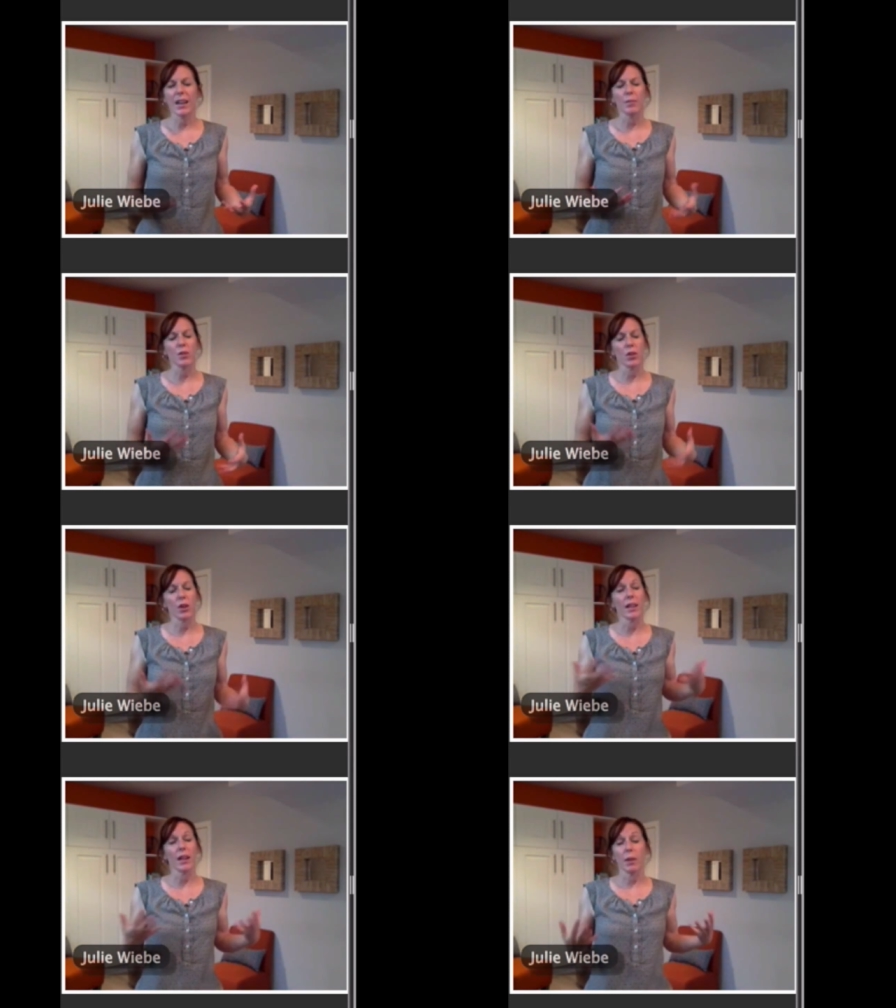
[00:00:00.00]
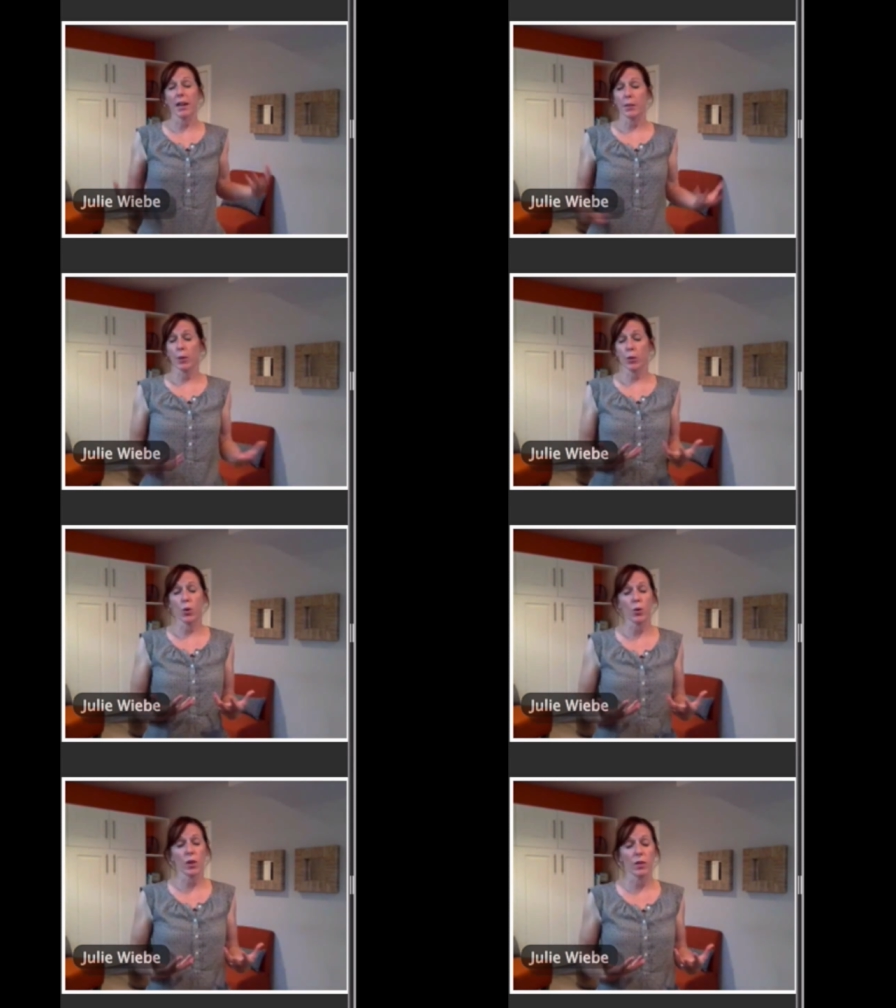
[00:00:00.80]
I'm sorry, I'm not going to be able to
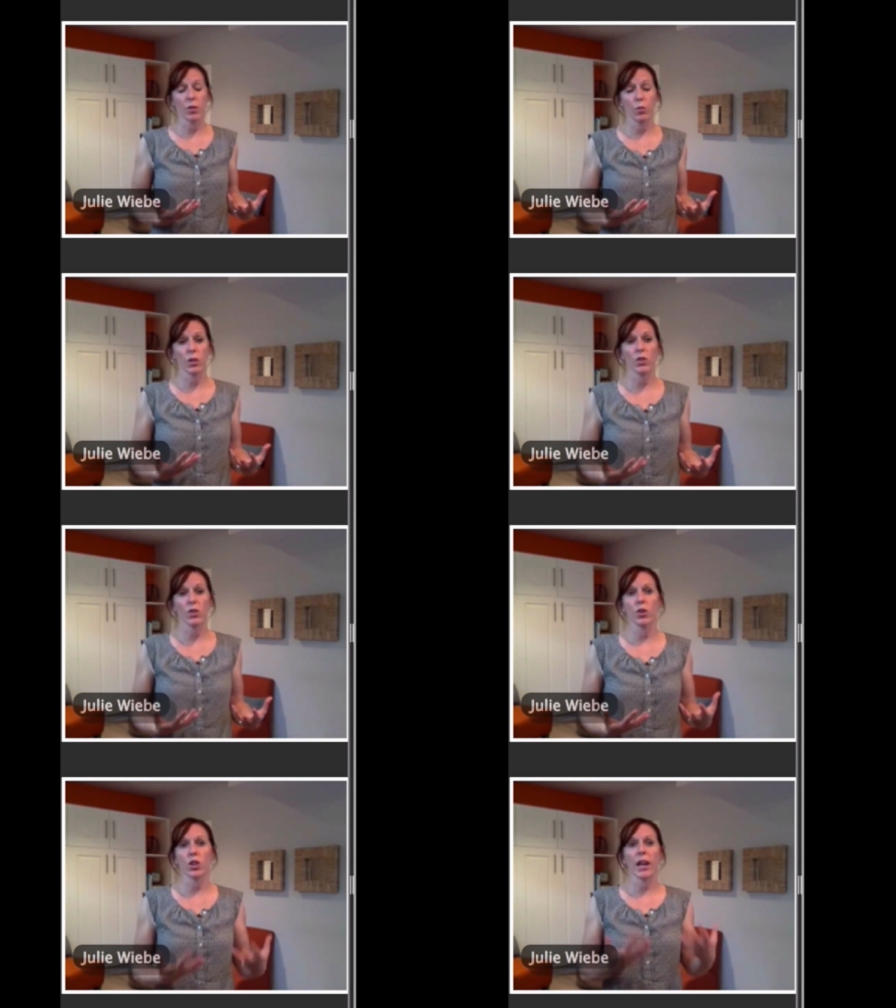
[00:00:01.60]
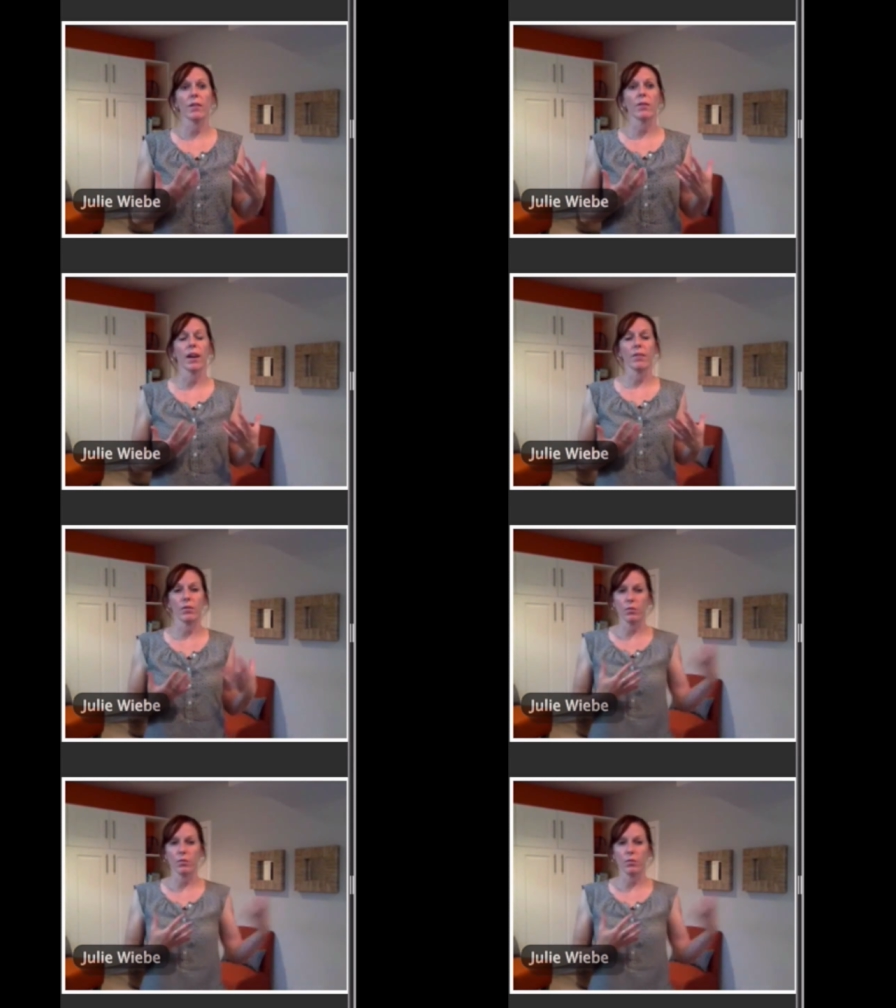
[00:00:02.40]
quote that the research. I, I